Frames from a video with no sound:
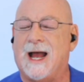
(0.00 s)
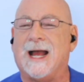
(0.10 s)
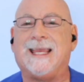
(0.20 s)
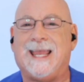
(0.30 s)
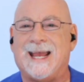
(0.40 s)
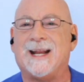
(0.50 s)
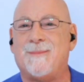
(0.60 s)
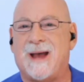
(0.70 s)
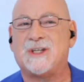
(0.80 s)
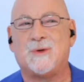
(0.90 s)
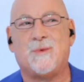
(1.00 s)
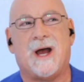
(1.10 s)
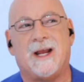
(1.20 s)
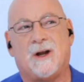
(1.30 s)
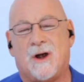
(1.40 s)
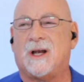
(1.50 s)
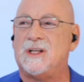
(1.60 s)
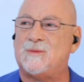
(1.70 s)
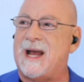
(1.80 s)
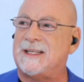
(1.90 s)
I can't imagine why. It
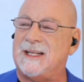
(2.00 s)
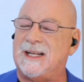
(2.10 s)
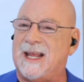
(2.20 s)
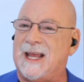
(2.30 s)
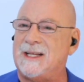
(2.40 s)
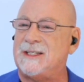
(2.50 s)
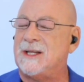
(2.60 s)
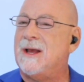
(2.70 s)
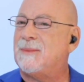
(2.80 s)
harkens back to the days